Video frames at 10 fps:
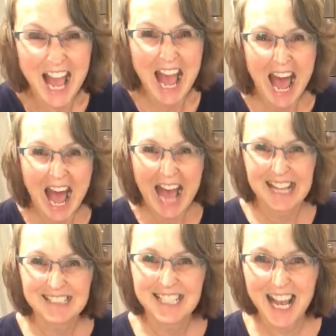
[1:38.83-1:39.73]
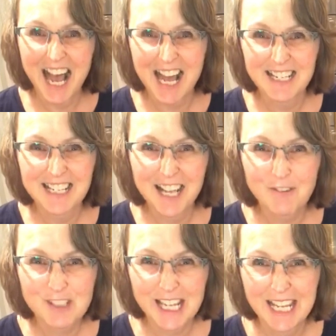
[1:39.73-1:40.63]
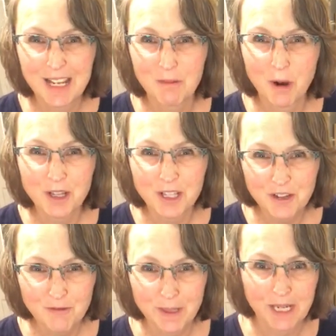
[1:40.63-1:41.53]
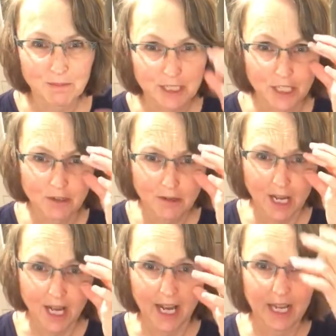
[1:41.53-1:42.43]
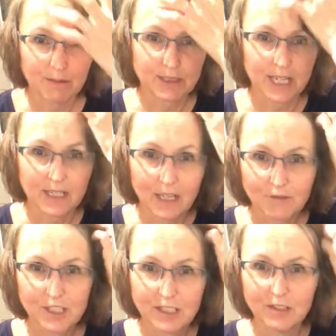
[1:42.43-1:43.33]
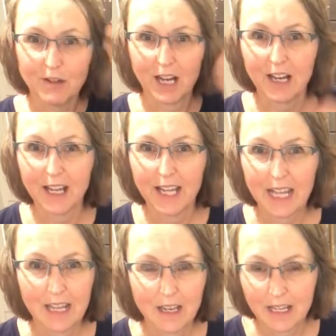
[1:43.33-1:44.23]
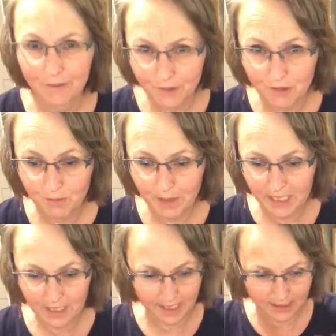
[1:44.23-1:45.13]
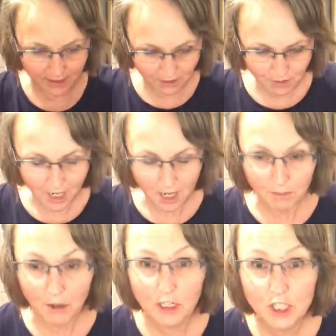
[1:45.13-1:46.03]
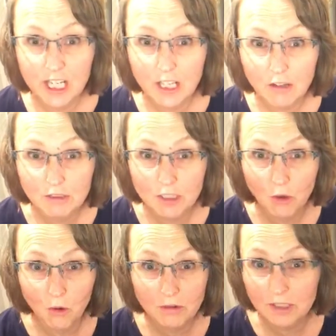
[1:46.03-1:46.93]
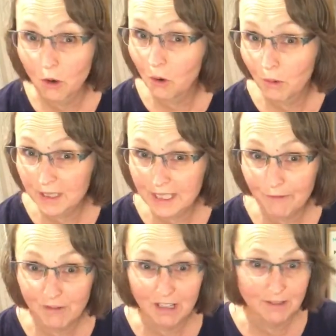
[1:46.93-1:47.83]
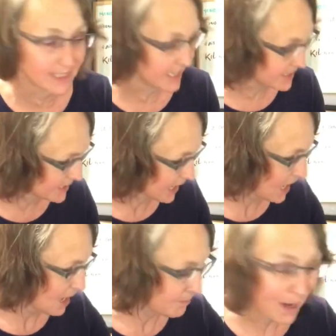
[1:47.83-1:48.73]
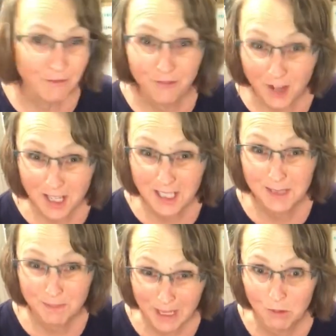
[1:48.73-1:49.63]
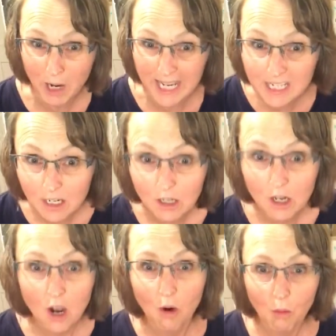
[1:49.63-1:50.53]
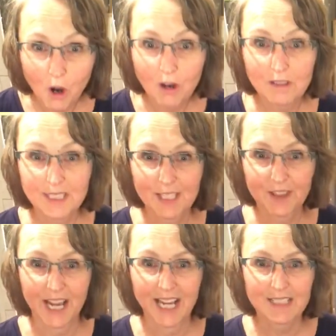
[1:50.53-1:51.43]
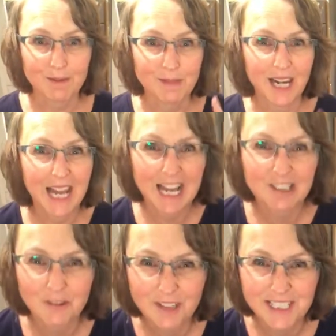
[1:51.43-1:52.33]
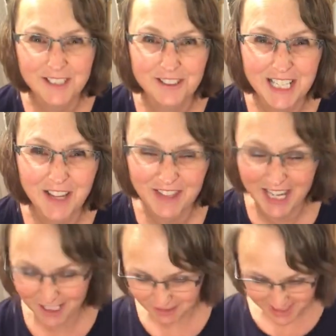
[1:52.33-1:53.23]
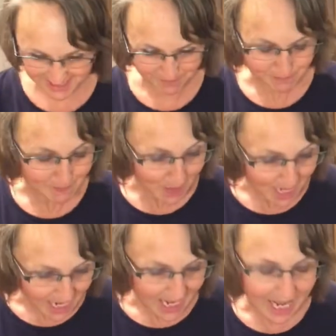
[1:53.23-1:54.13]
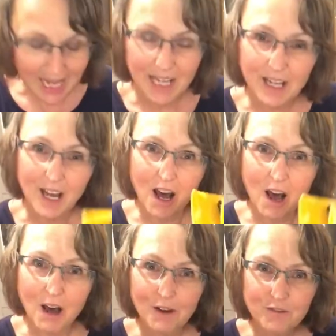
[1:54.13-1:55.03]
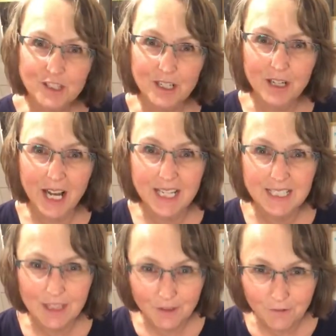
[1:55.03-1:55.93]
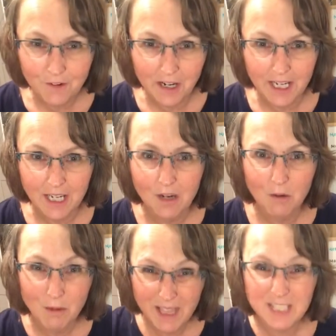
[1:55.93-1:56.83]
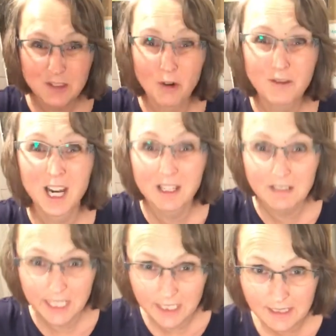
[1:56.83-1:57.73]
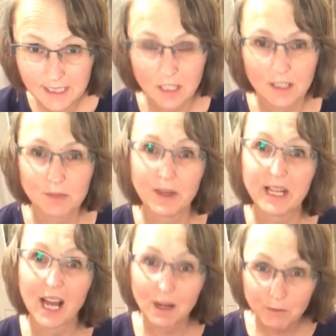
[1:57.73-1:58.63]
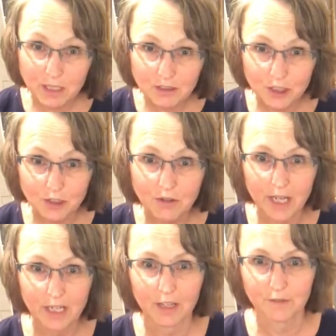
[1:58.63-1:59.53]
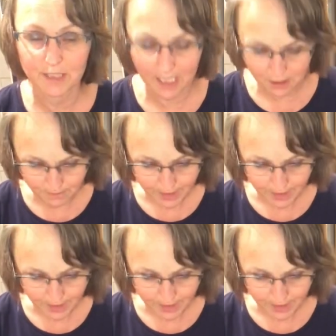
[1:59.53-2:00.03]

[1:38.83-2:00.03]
And I'd love to hear what you've been up to. I would love to hear if you've been, I don't know, polishing goat's horns or whatever else it is. My first big win was that, I'm glad all is good down there, Chris. After I did the fire with its sort of clunkiness last week, I will do another video.